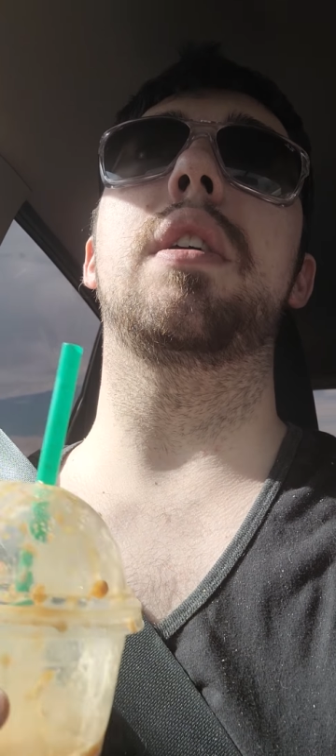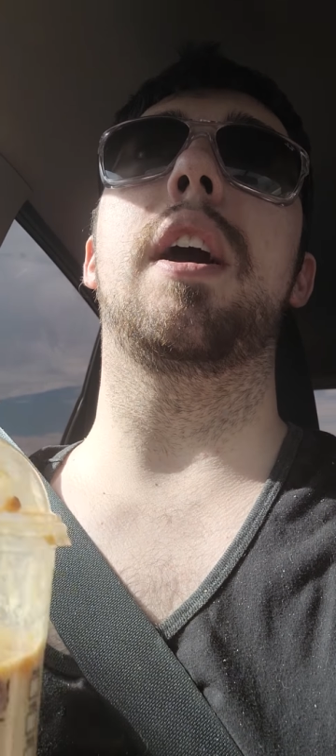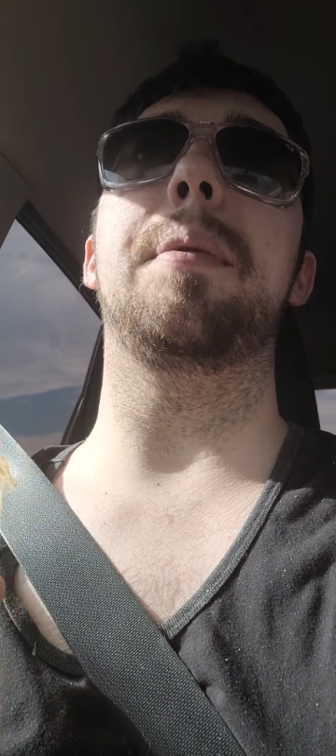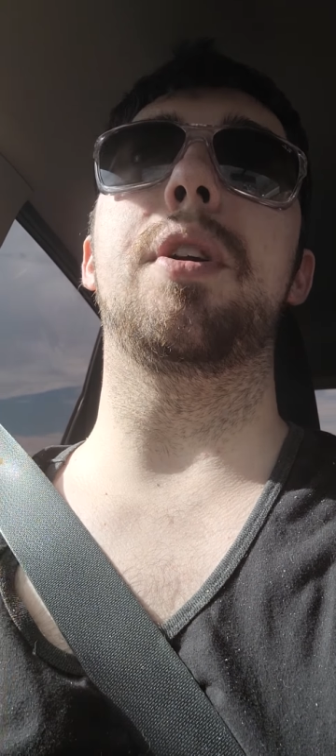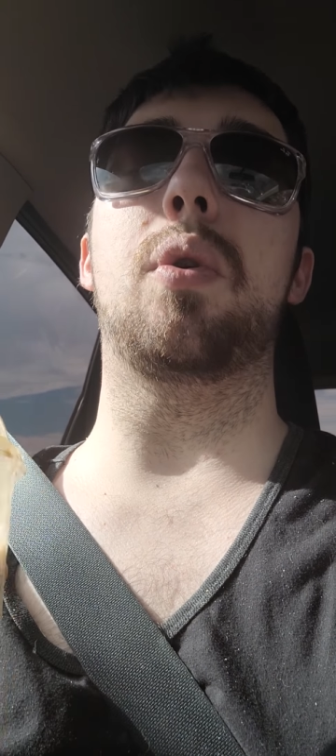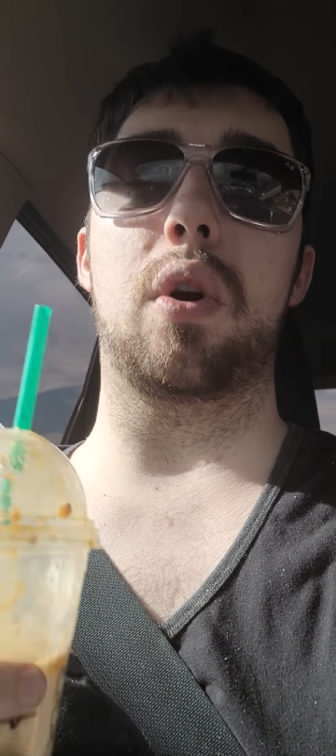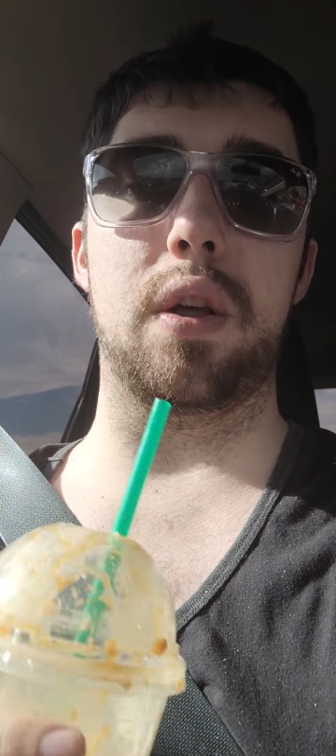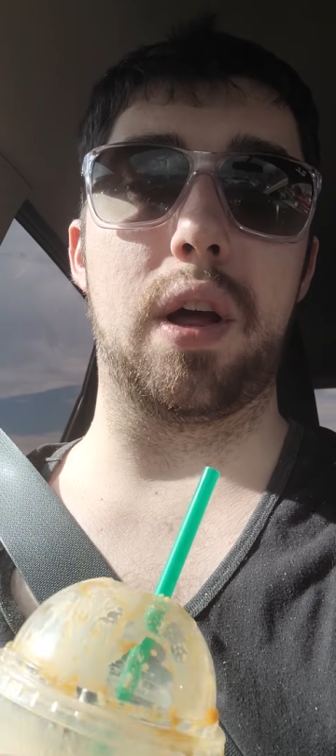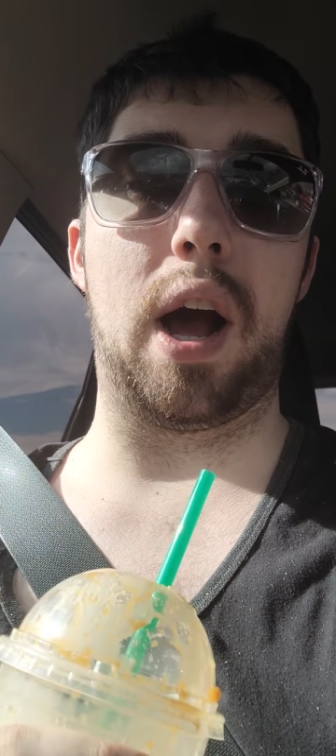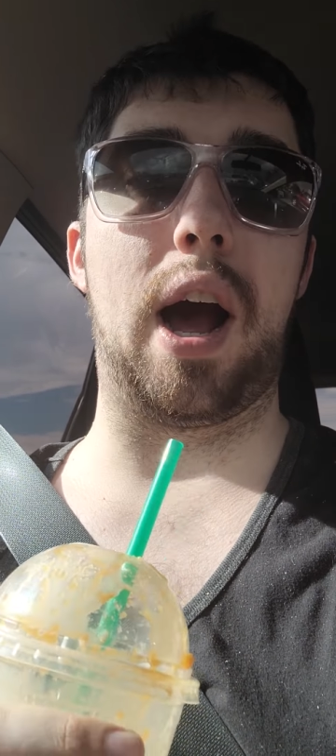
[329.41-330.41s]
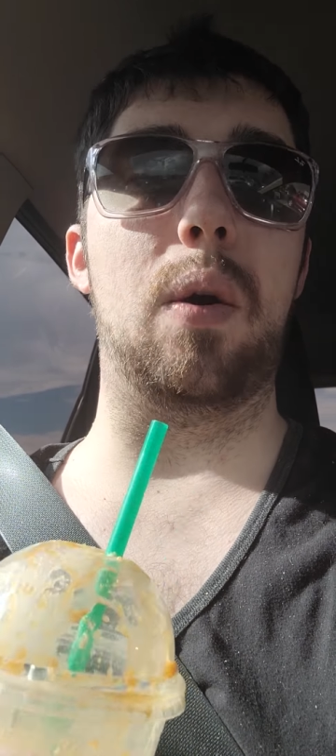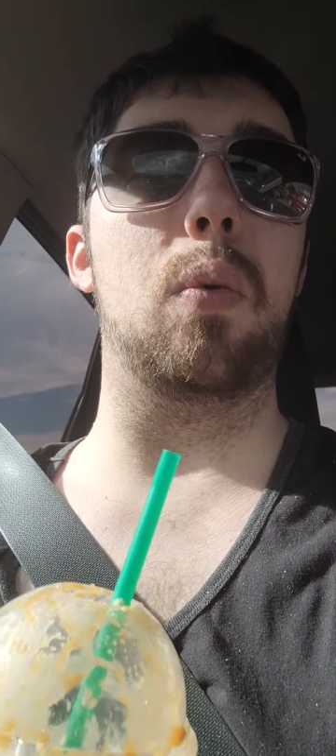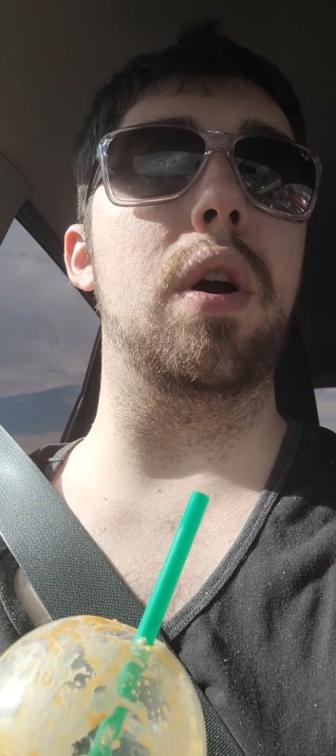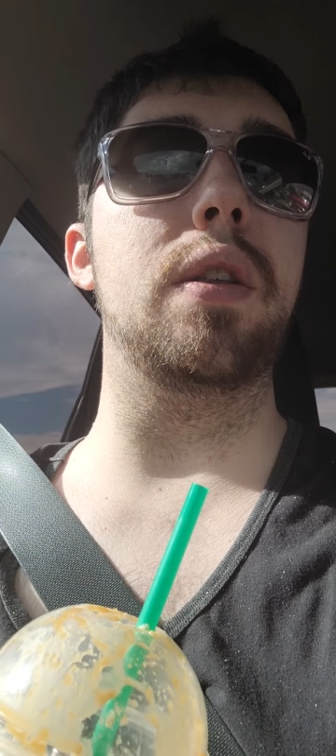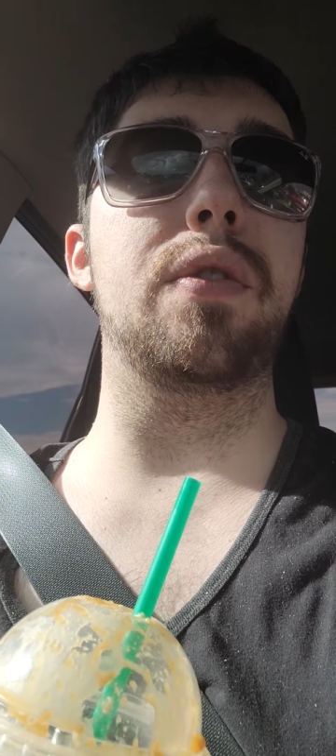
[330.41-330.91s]
I'm gonna order the hot
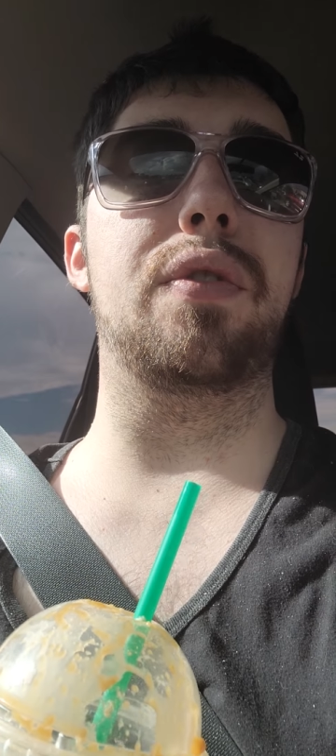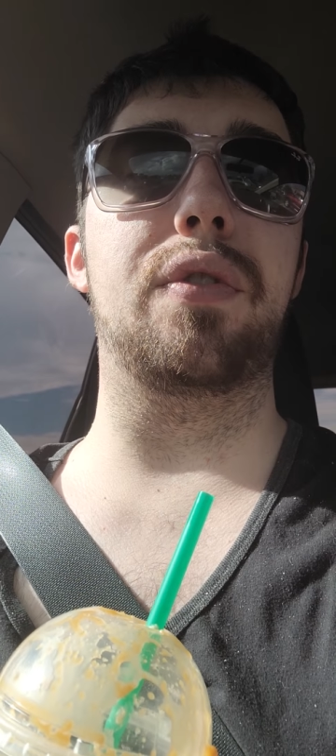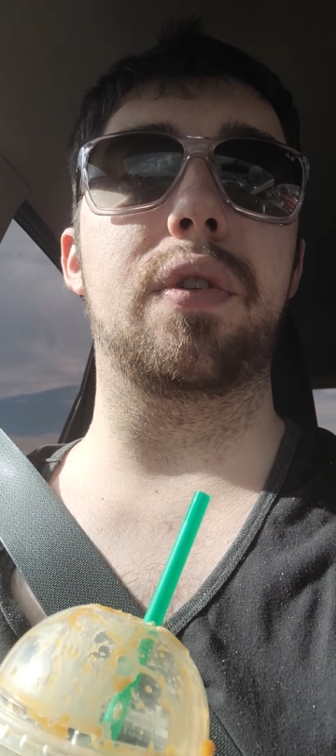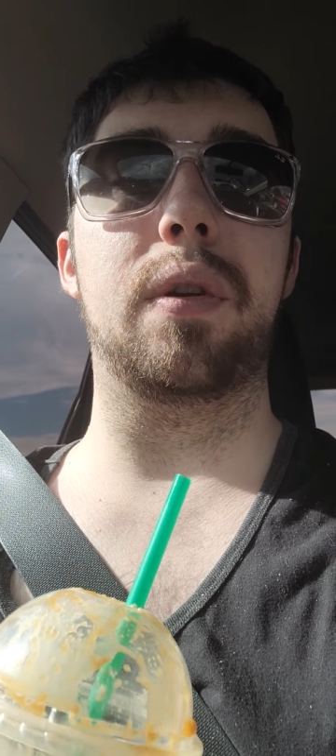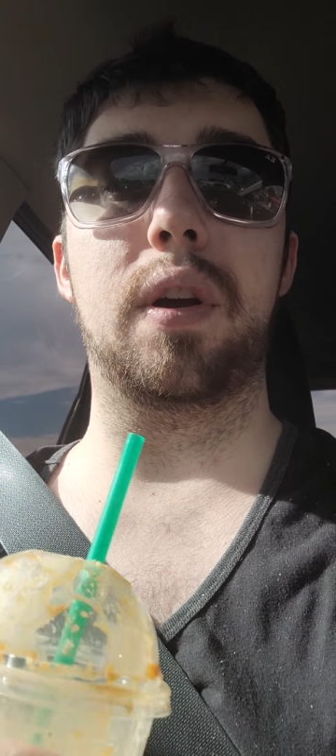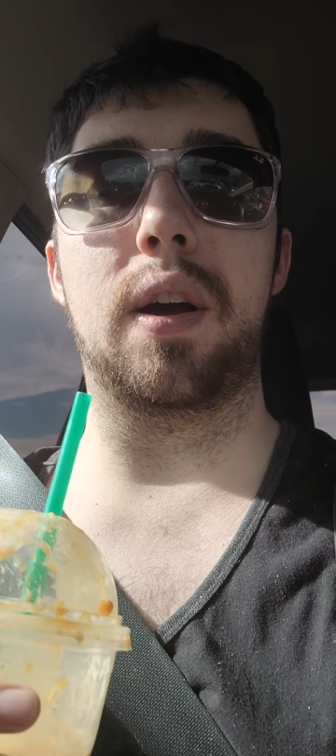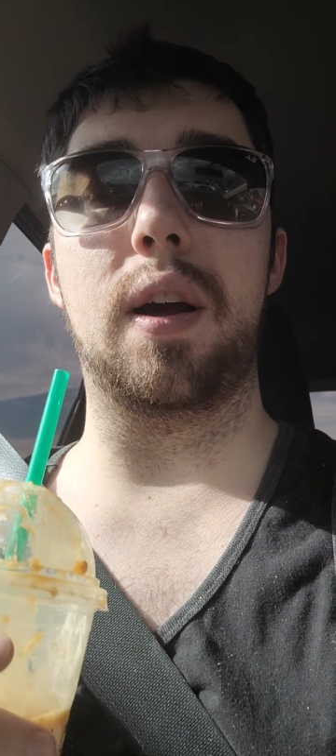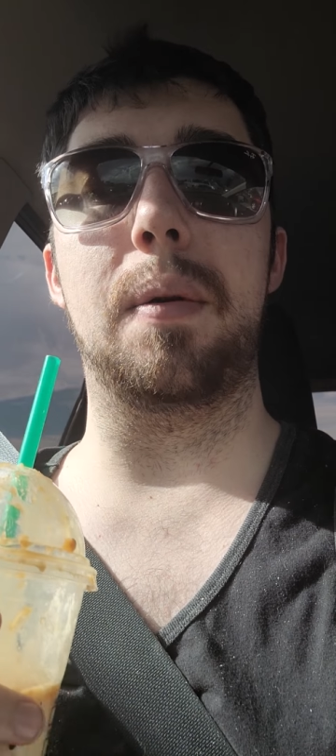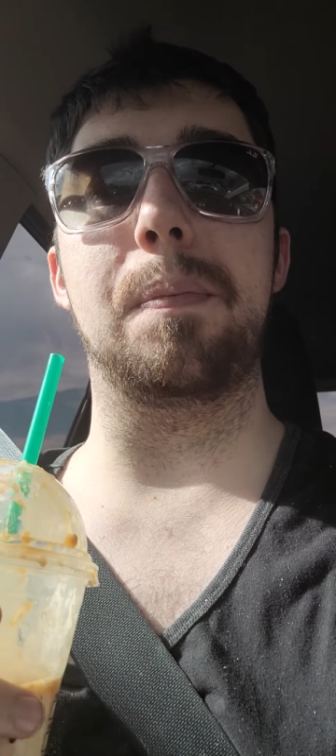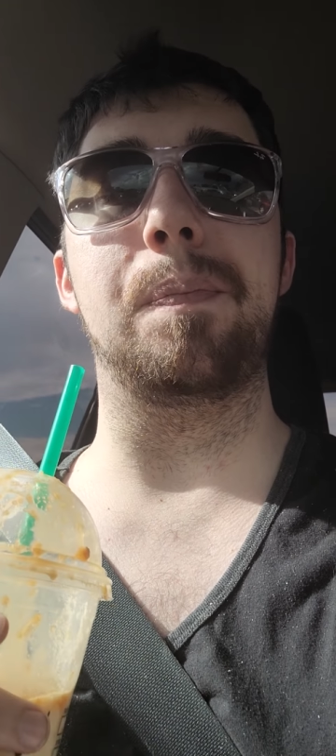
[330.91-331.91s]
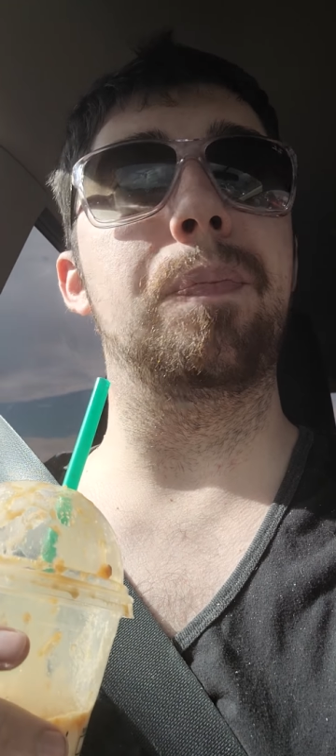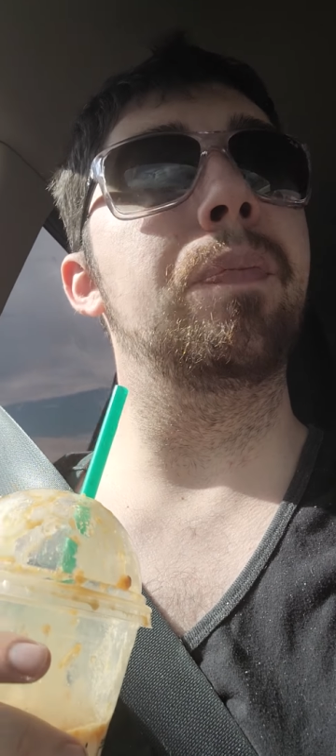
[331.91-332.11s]
ones um,